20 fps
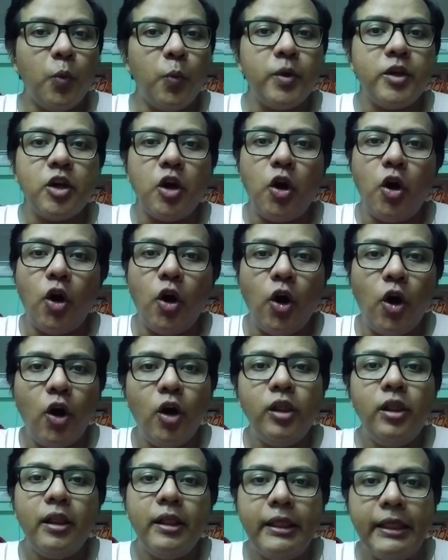we
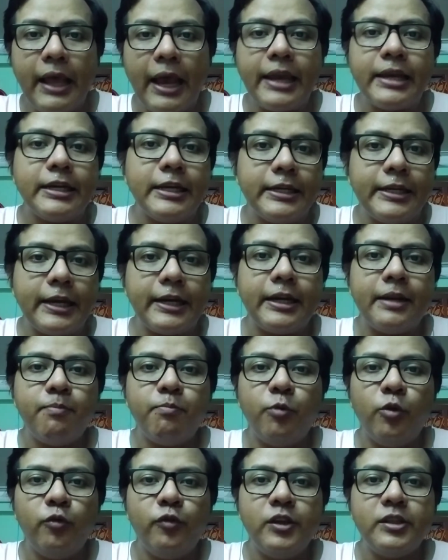all like
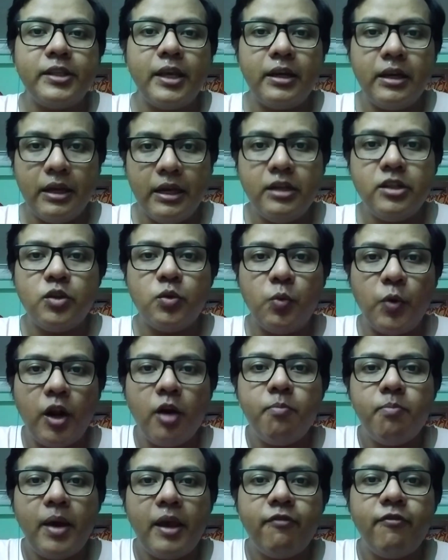detective movies and it's
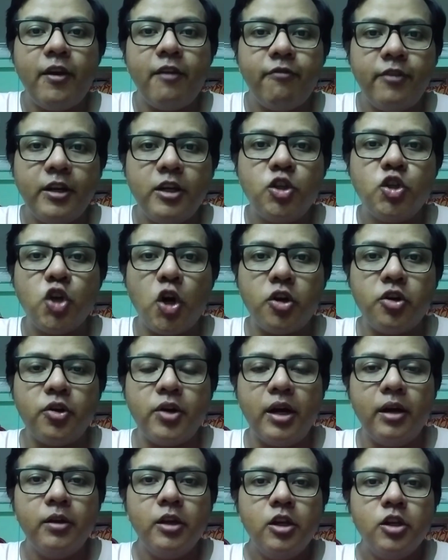one of my favorite
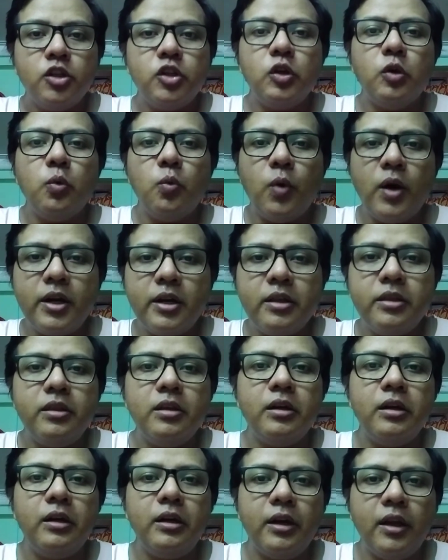genre. So what are
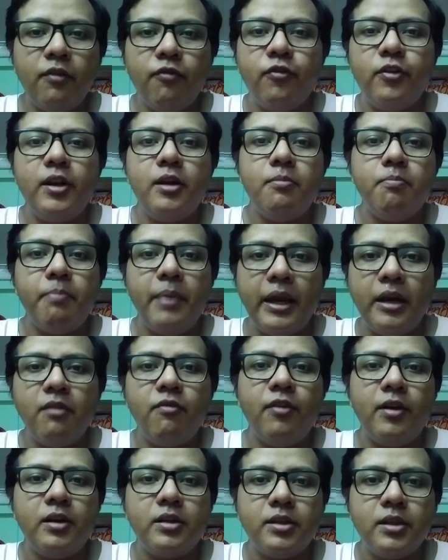the different
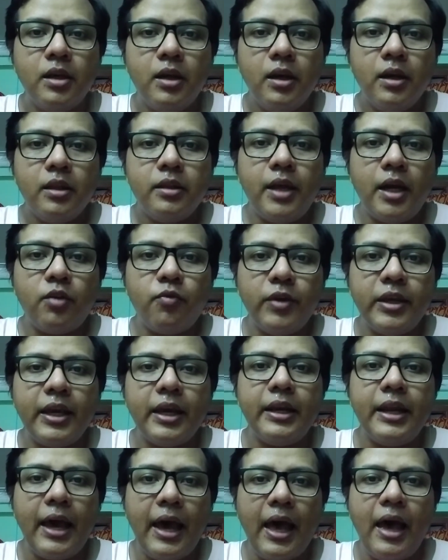benefits that we
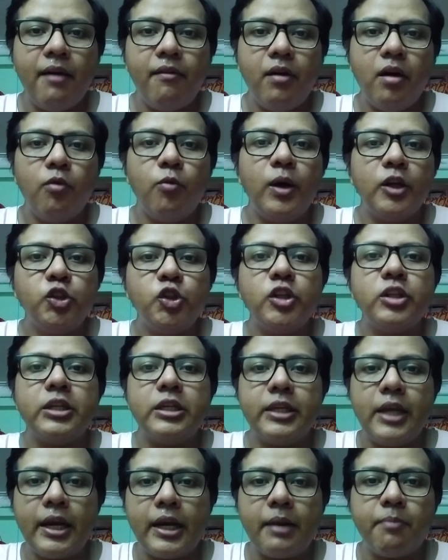can have watching
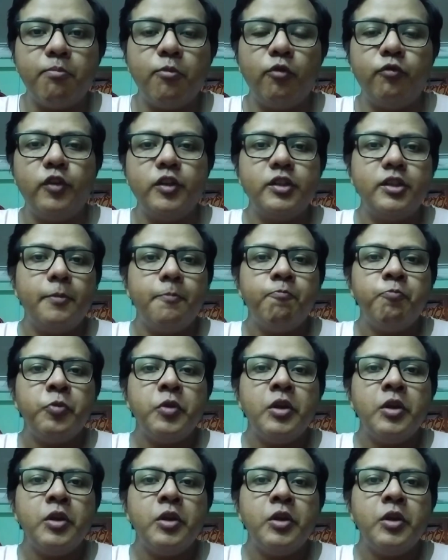detective movies?